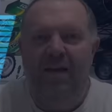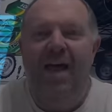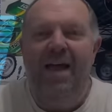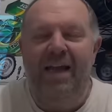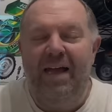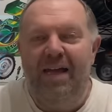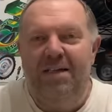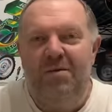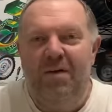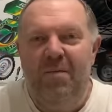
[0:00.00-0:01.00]
Hey
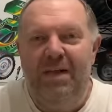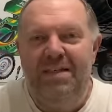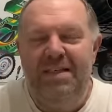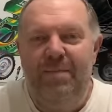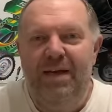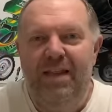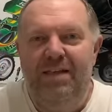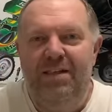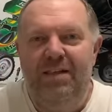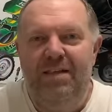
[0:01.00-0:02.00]
guys, welcome back to Tamiya
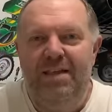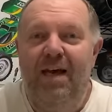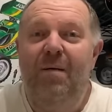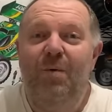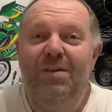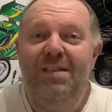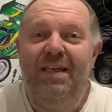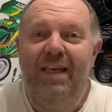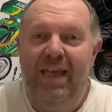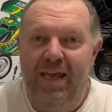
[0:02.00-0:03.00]
Legends, and once
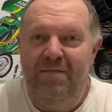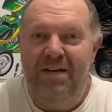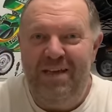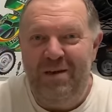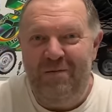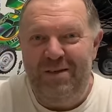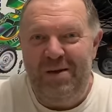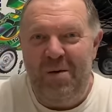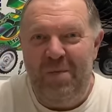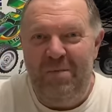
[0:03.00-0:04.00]
again thank you for
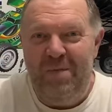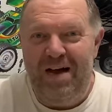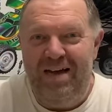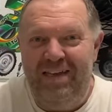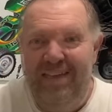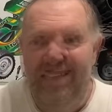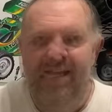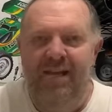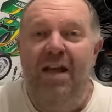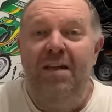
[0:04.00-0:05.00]
stopping by.
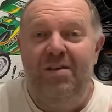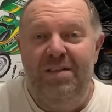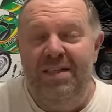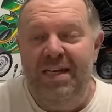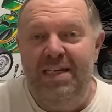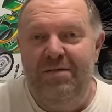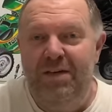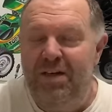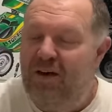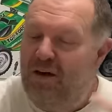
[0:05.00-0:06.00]
So in today's
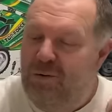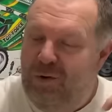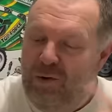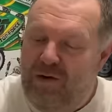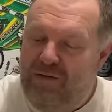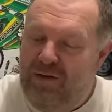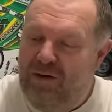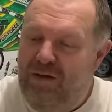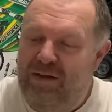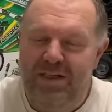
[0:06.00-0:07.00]
video we're going to have a
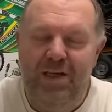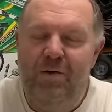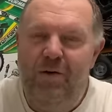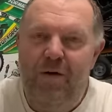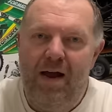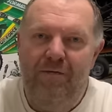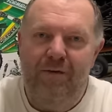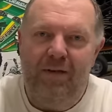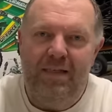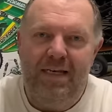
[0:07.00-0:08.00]
look at this new
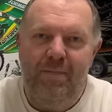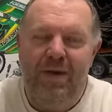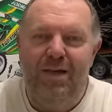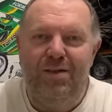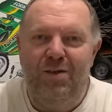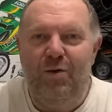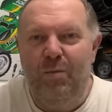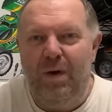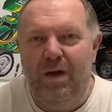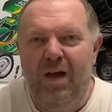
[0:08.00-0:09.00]
arrival, the Tamiya
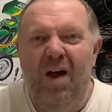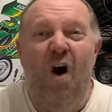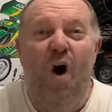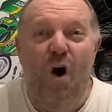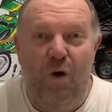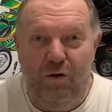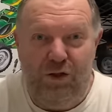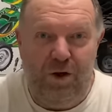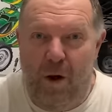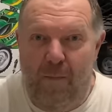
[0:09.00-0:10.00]
Super
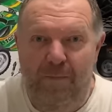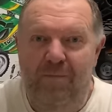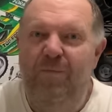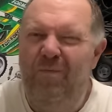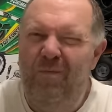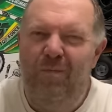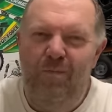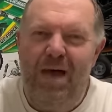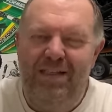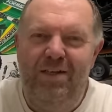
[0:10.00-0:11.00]
Hotshot,
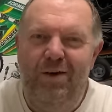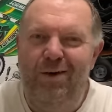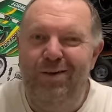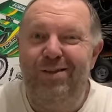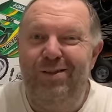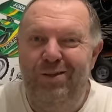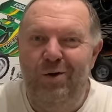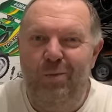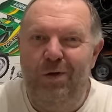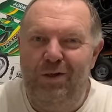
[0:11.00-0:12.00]
better known as the
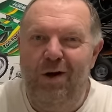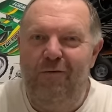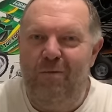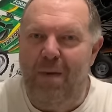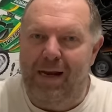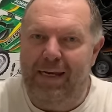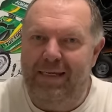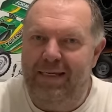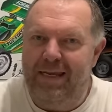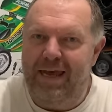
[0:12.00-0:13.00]
Super Shot from back in
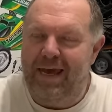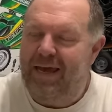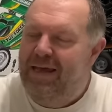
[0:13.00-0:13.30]
the day.